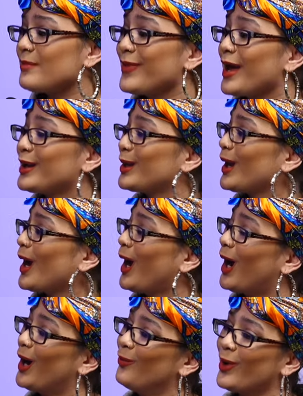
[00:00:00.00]
I'm like, yeah,
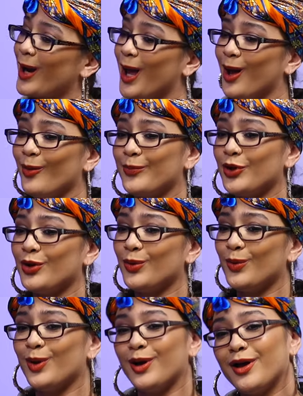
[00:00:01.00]
I want to help
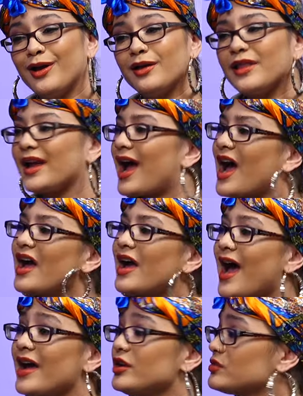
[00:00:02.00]
you. Like,
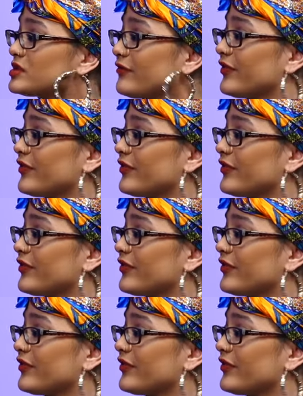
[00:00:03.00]
I used to